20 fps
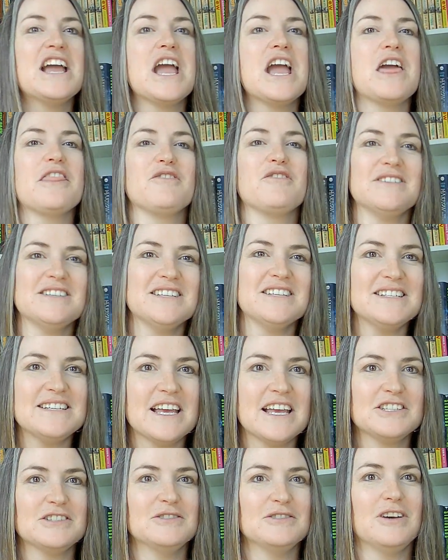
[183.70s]
The reason it
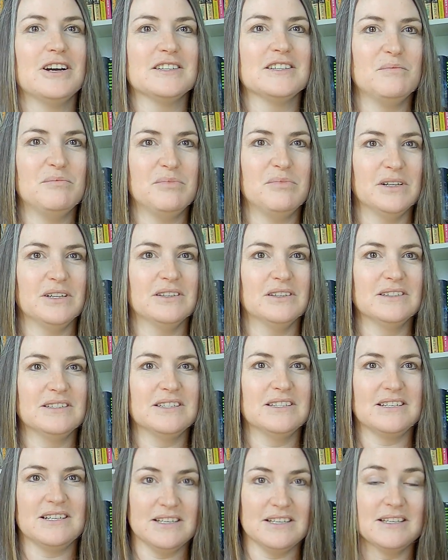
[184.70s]
takes so long to build
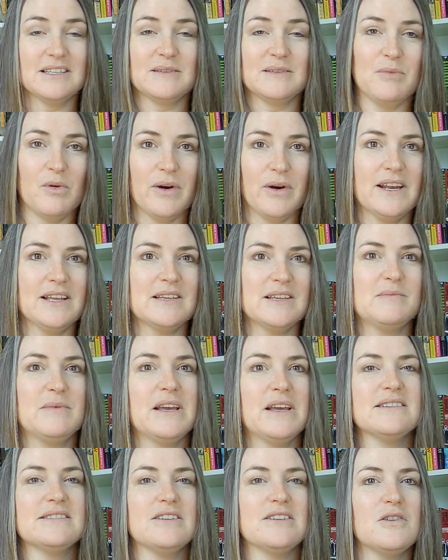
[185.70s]
to this point is
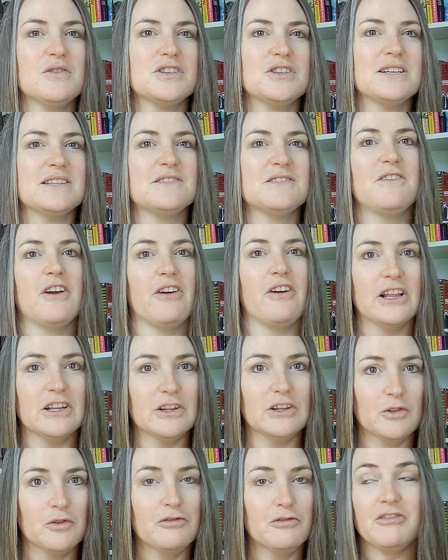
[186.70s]
because Ocean is very
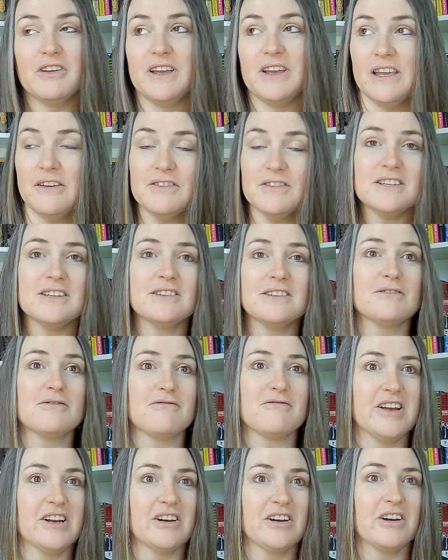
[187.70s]
aloof, even to the
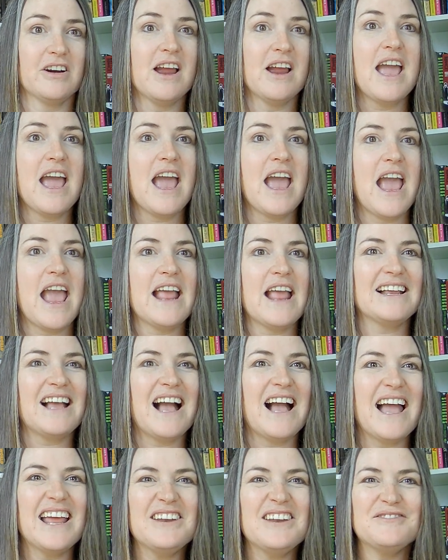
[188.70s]
reader, and
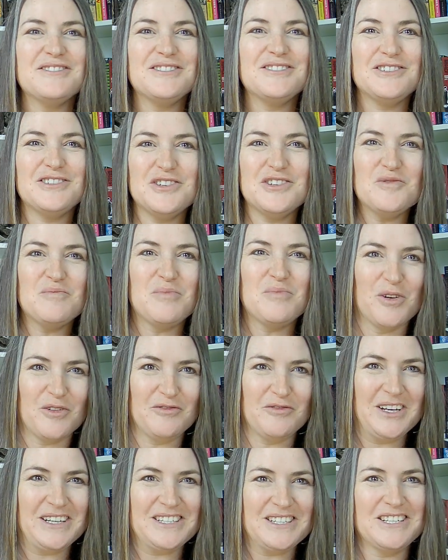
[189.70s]
kind of too
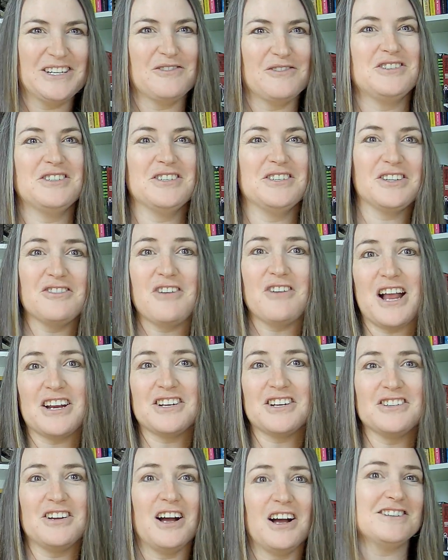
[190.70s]
perfect. You know, she's a crack
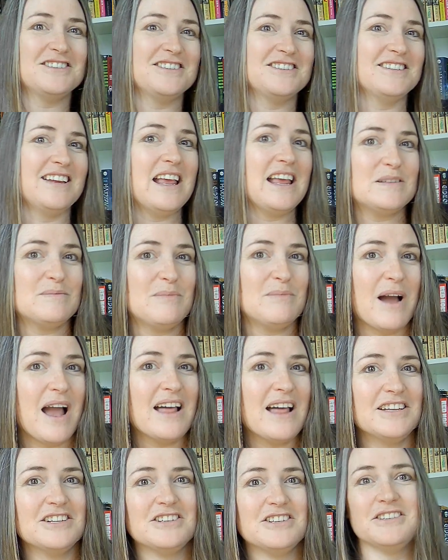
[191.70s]
shot. She's an ace
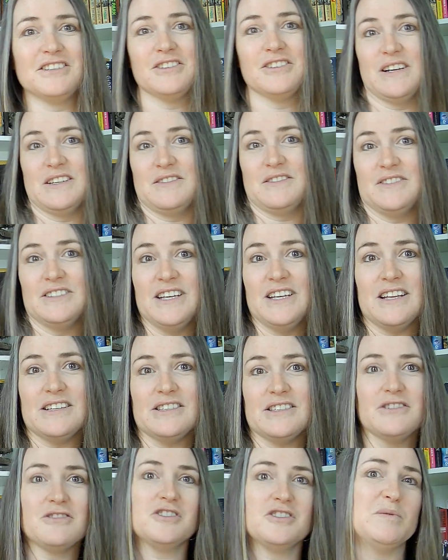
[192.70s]
pilot. She's a graceful
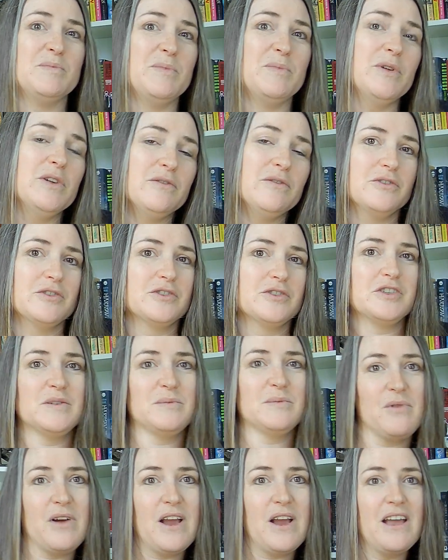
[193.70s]
dancer. She's beautiful. She's
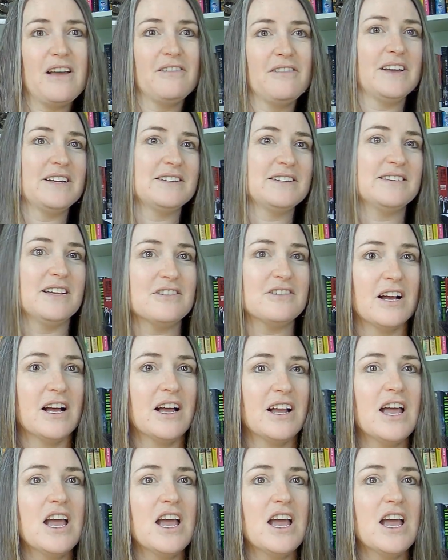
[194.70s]
brave, etc.